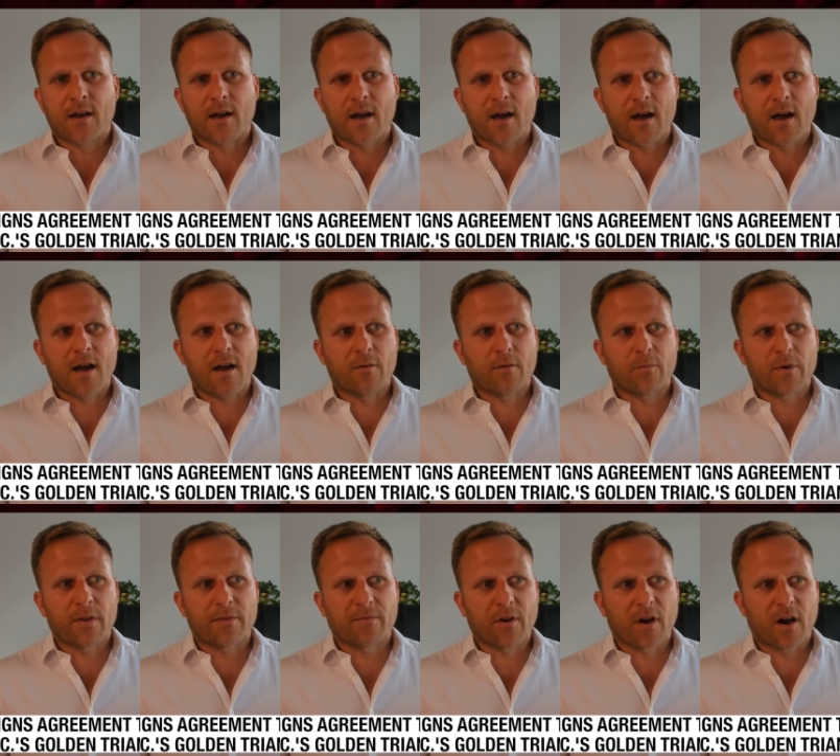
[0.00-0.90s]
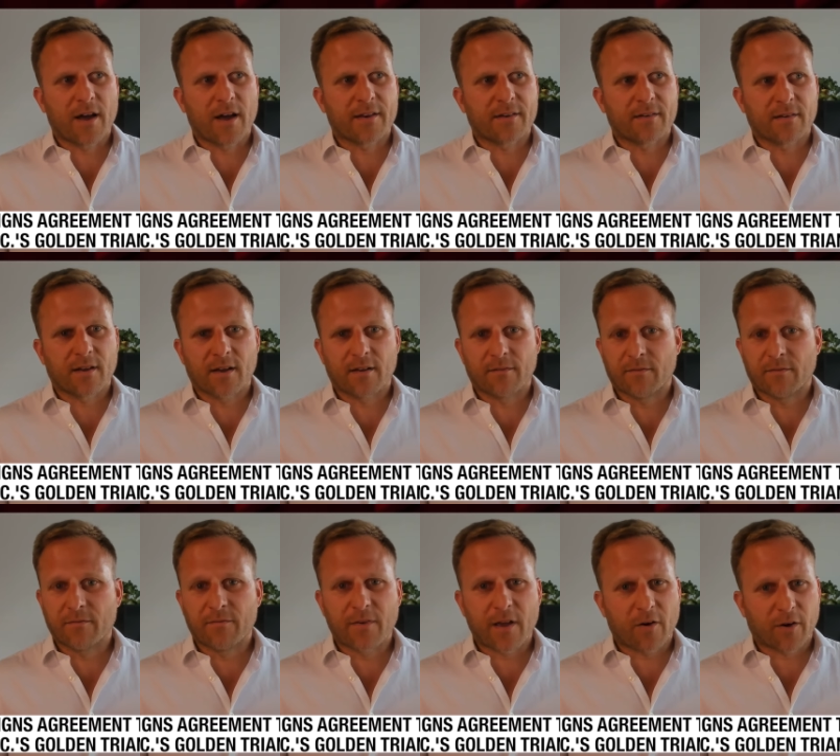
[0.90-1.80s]
Uh, we've got uh,
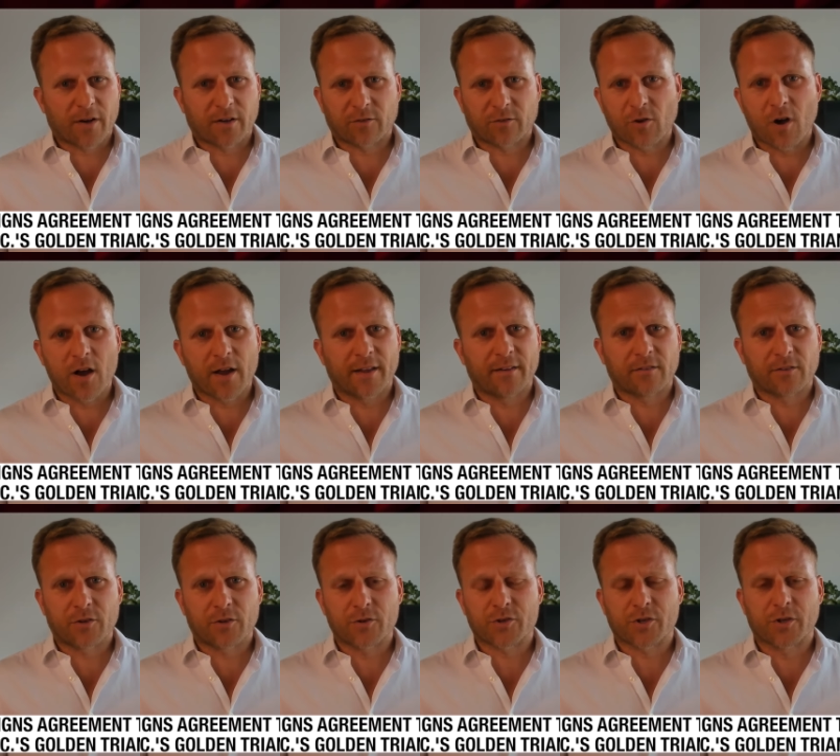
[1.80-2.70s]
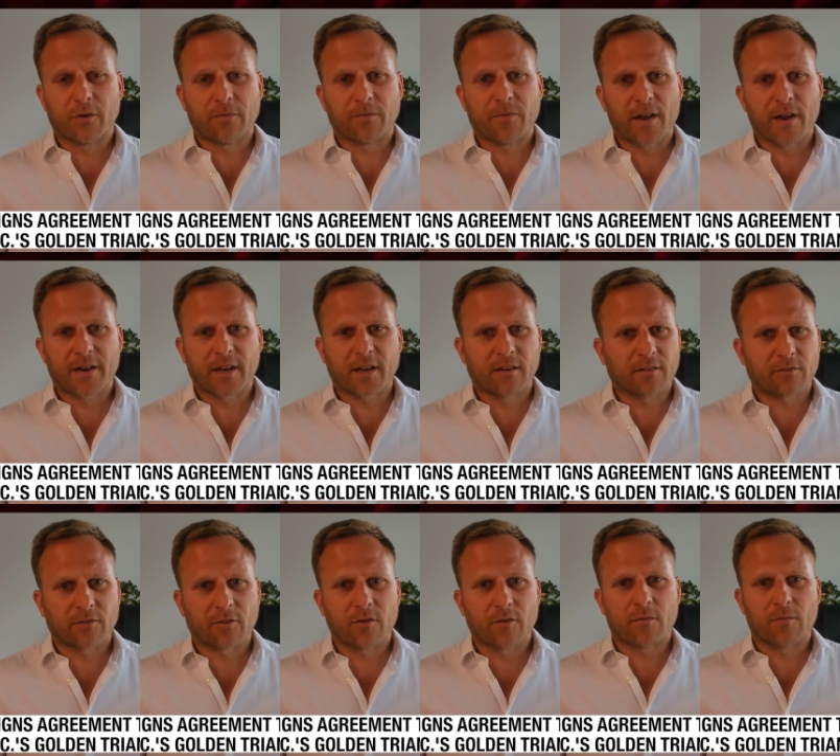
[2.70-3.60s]
very strong institutional funding.
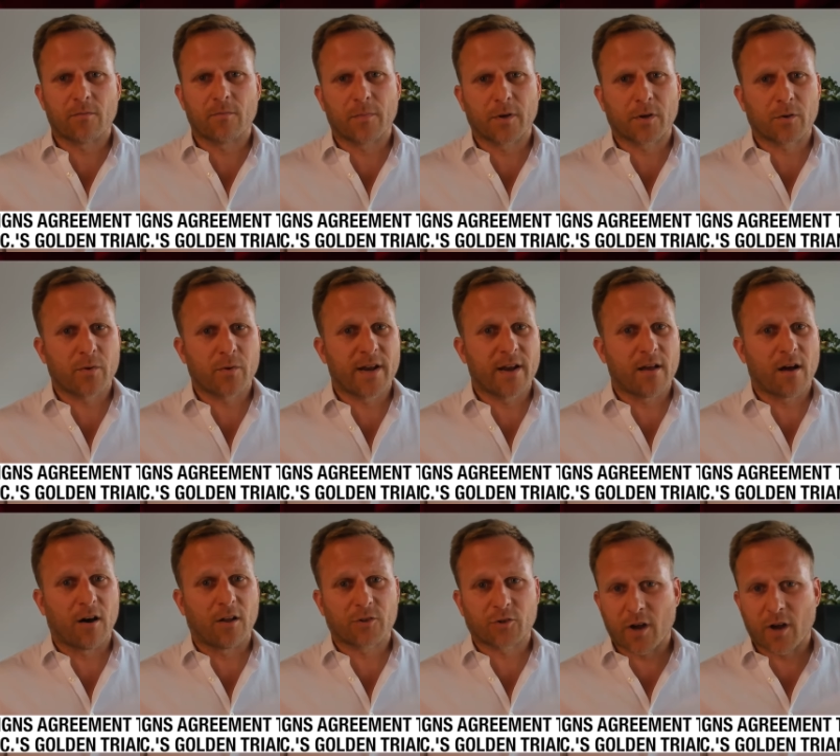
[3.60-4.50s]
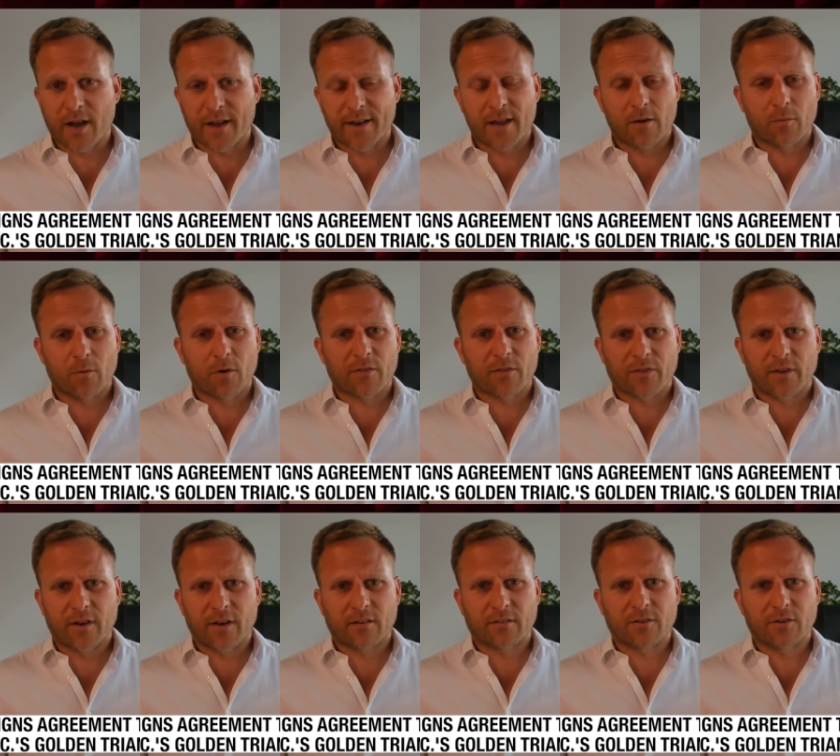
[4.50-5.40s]
So between ultra high net worth
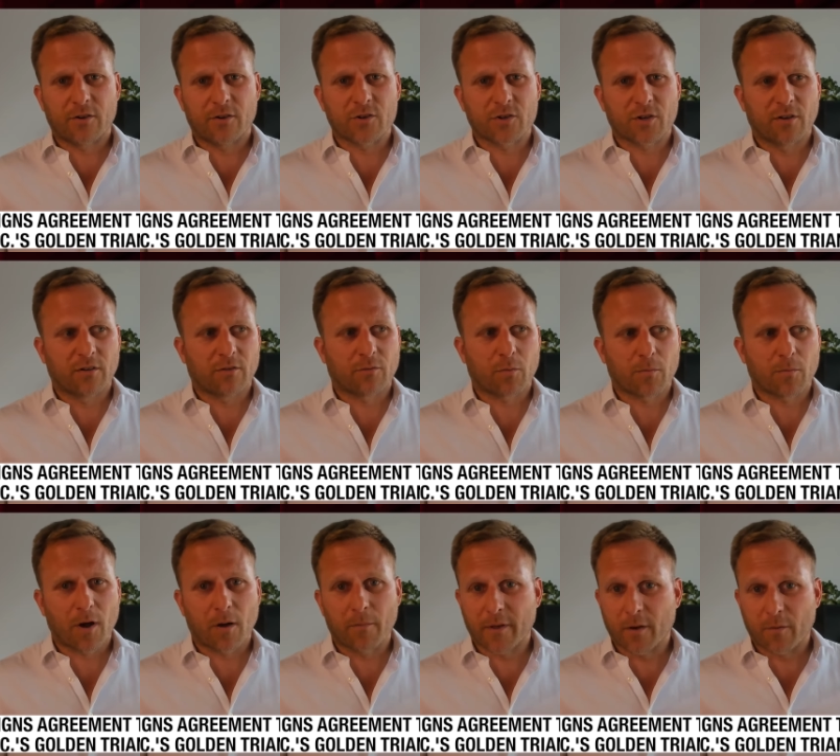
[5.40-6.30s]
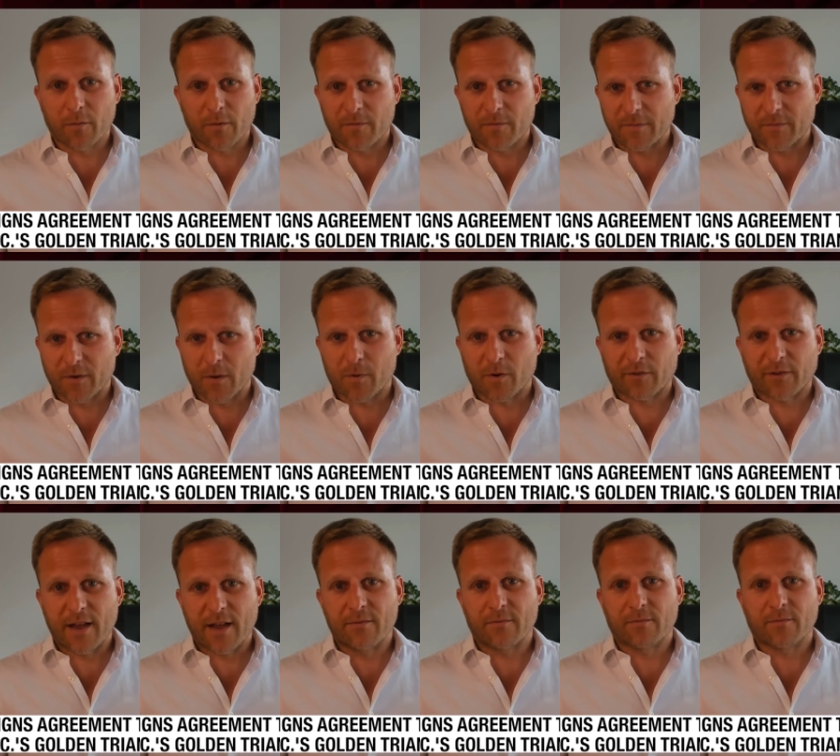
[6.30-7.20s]
and institutions, we're probably over
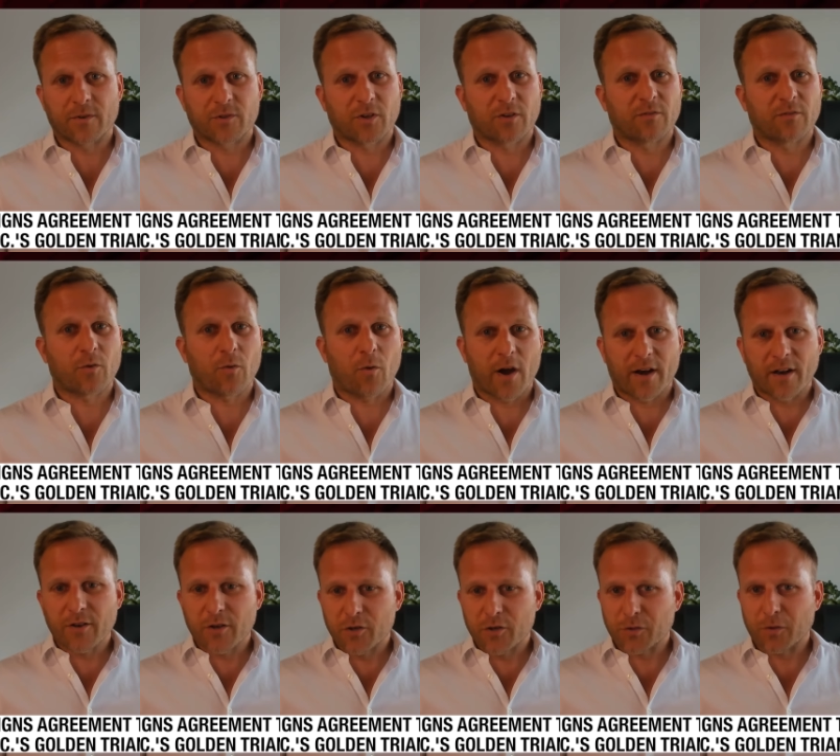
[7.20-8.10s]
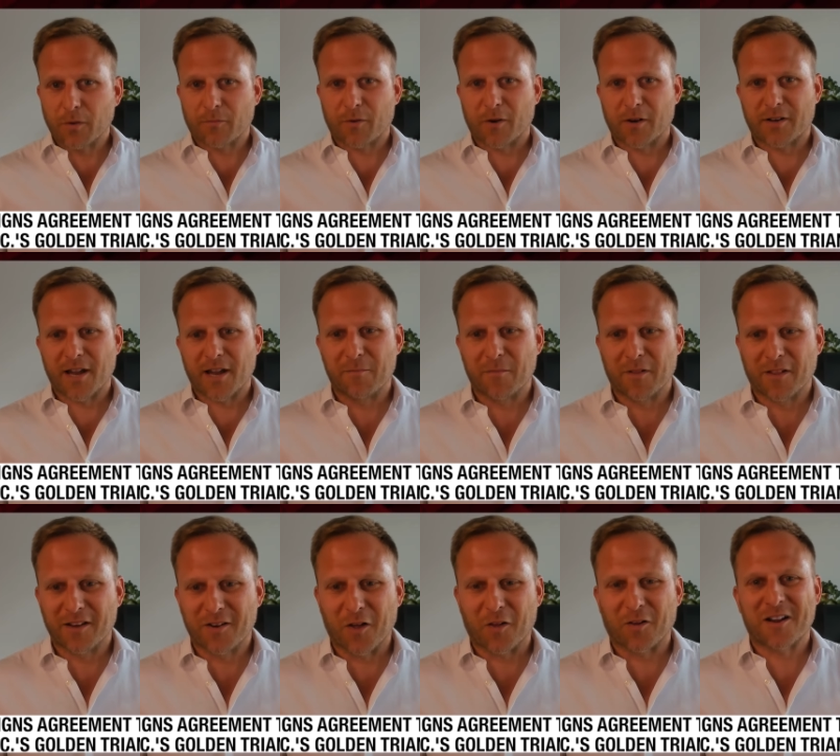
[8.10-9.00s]
50%, which is quite unusual for a $10
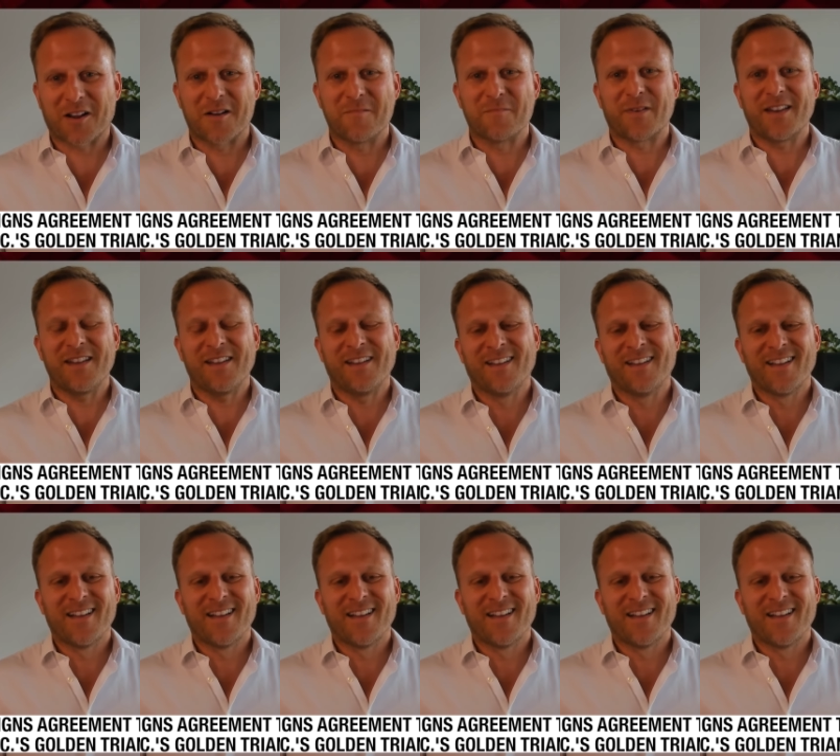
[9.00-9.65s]
million company.